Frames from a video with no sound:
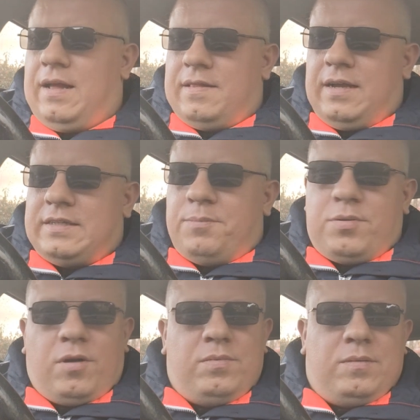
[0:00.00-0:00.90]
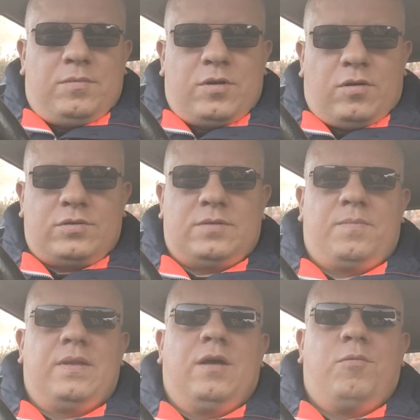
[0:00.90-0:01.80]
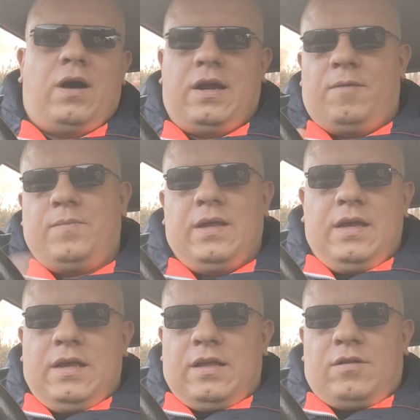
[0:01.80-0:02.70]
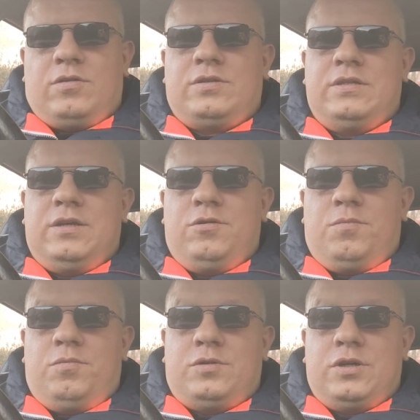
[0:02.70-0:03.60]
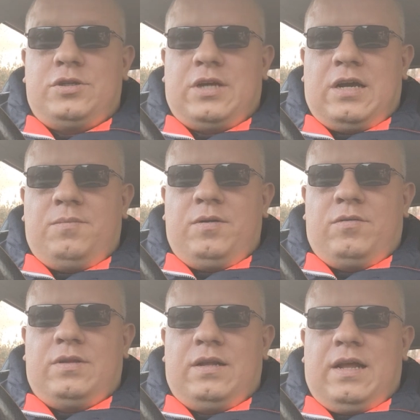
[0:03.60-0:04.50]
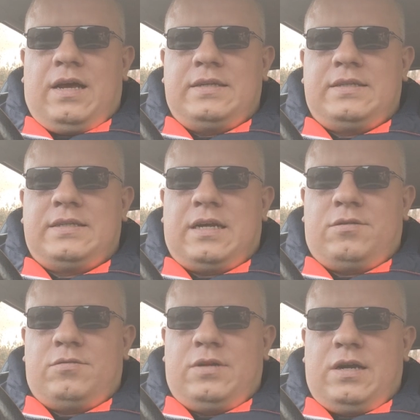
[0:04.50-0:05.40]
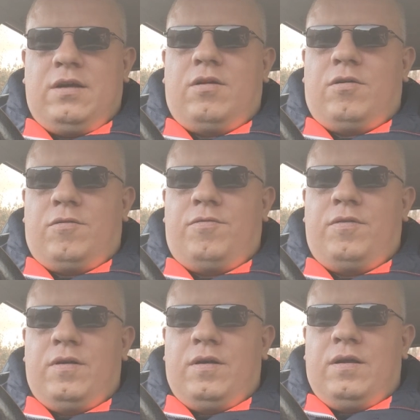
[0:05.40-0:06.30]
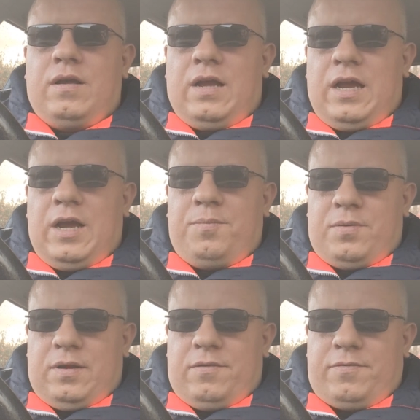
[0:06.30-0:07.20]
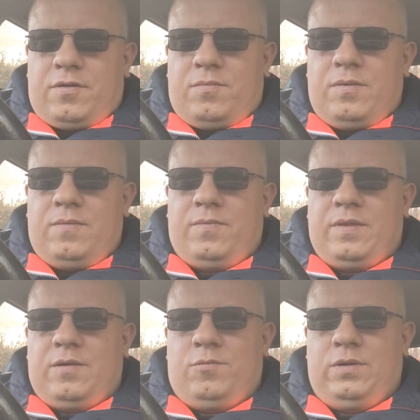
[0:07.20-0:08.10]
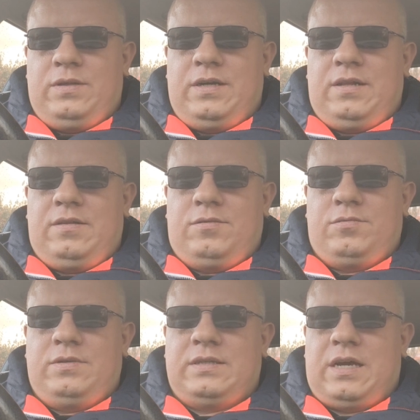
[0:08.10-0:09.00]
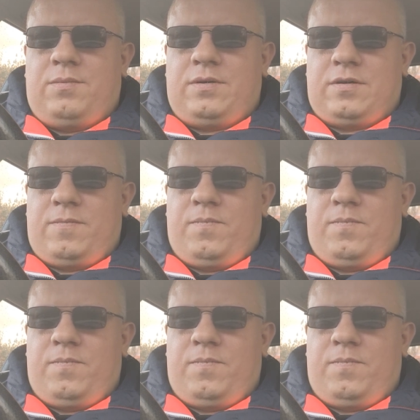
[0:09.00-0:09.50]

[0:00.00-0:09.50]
there's a problem. Cause why? Because in Europe we change time on the last Saturday of April from winter to summer.